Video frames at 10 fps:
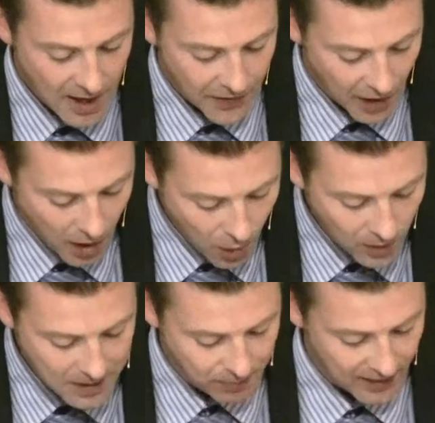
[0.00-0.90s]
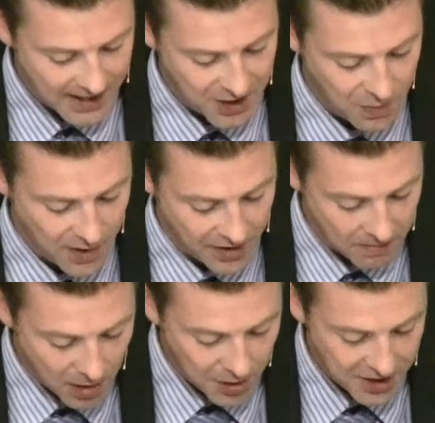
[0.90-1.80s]
the holy place where the
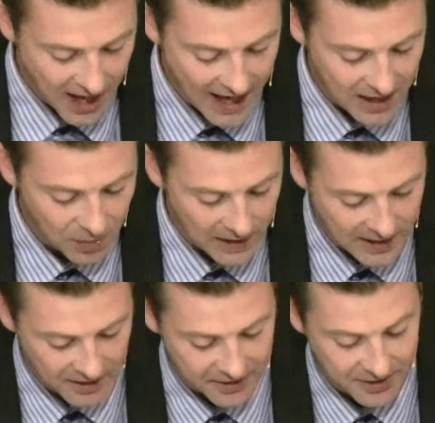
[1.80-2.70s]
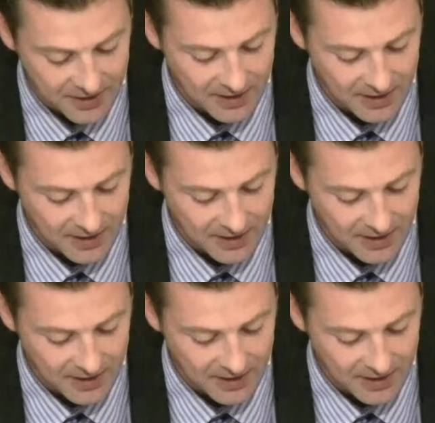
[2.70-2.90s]
Most High dwells.